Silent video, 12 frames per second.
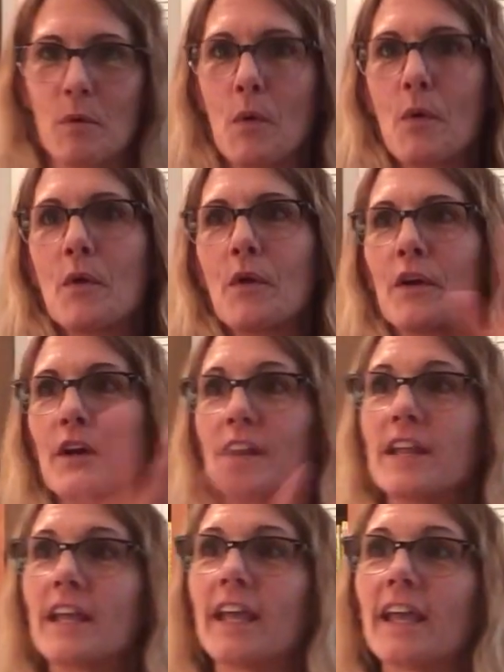
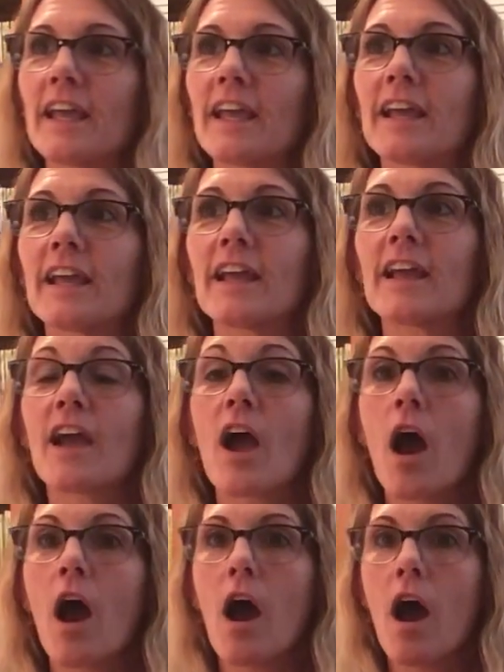morning.
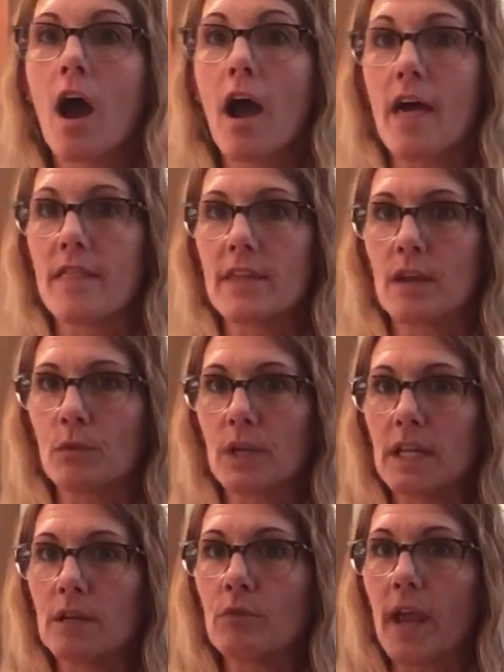And then we
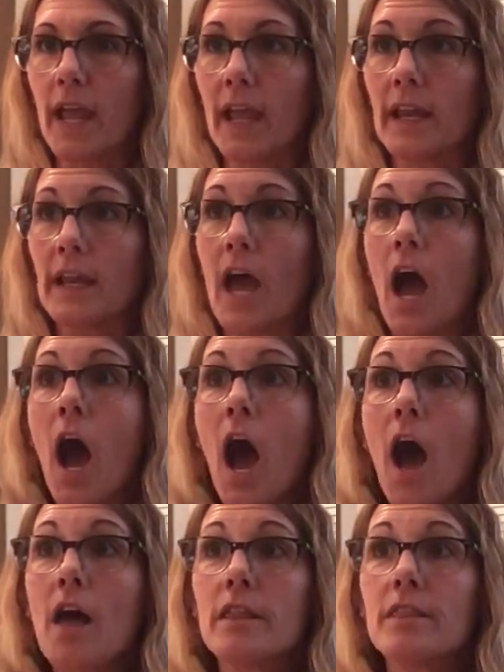need rain.
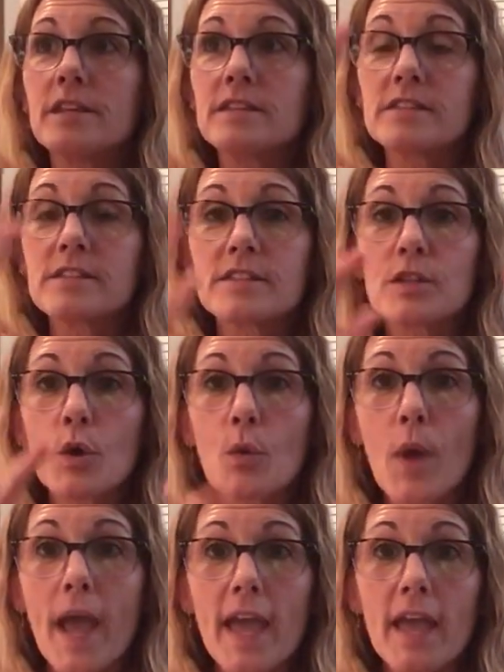This is the
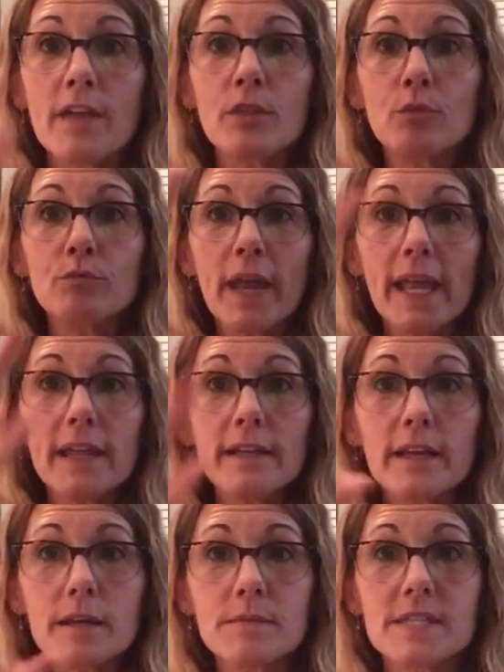way the
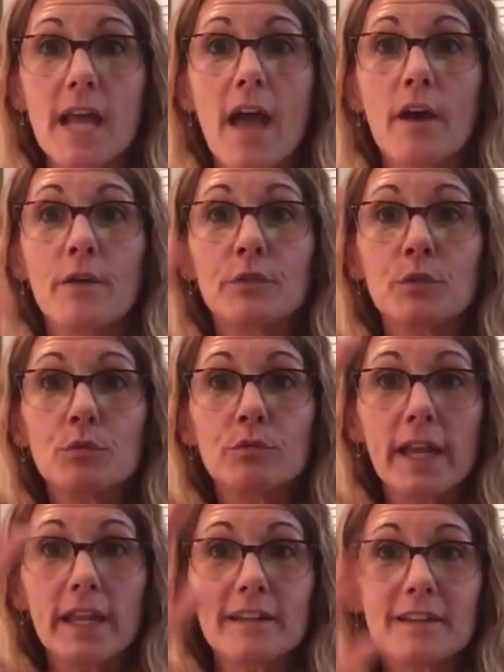rain comes down, the
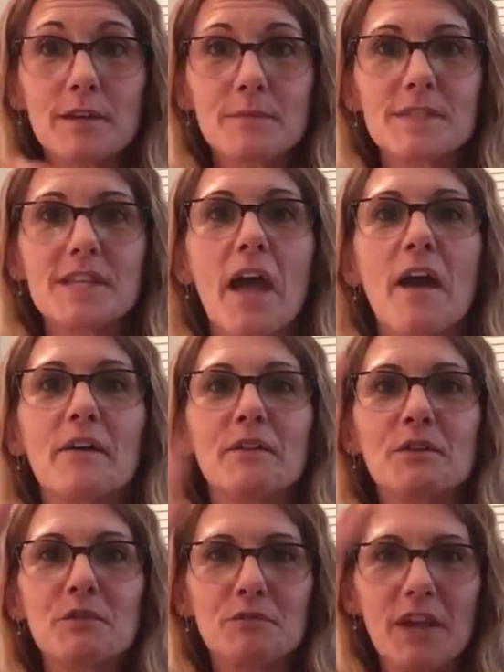rain comes
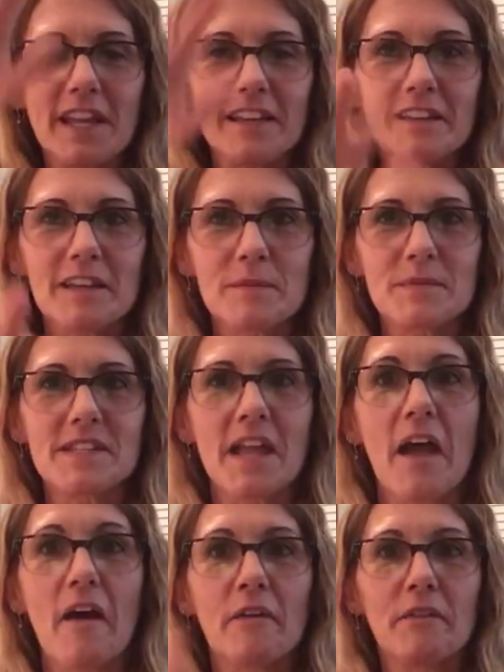down, the rain comes
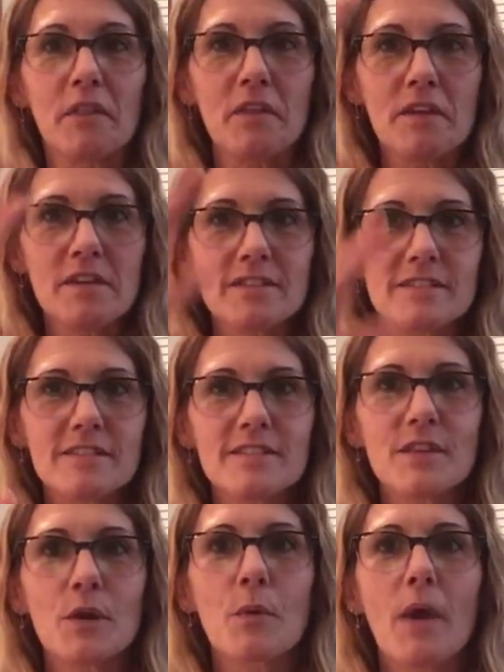down. This
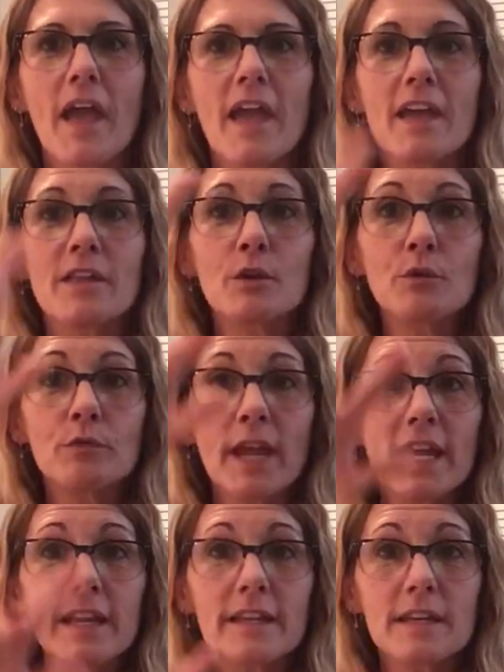is the way the
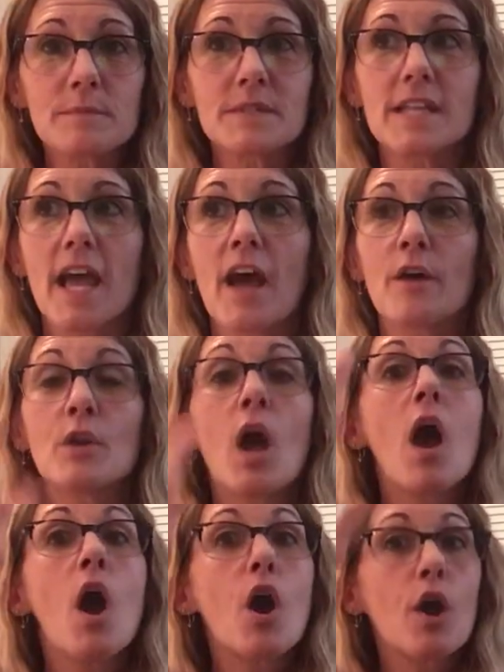rain comes down,
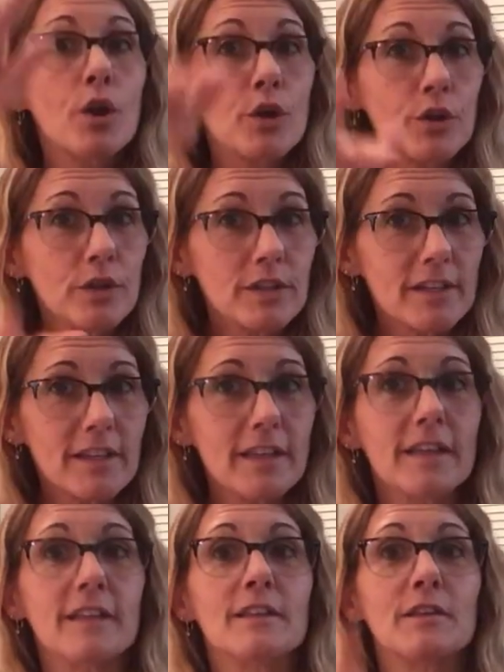
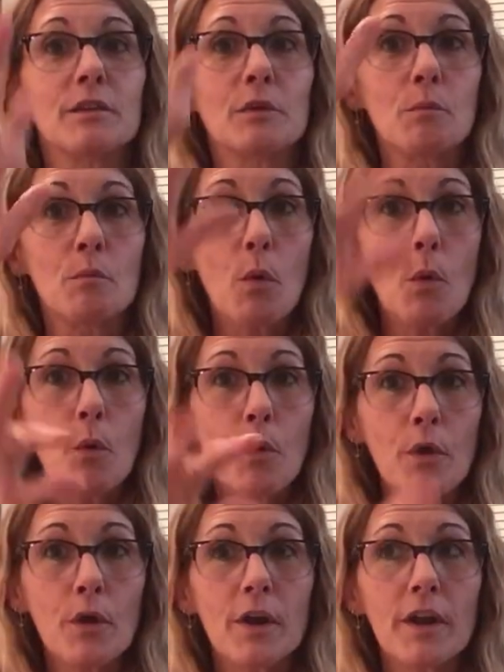early in the
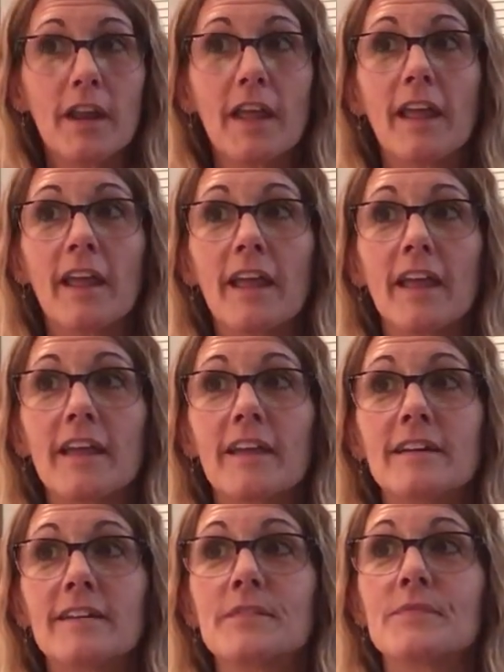morning.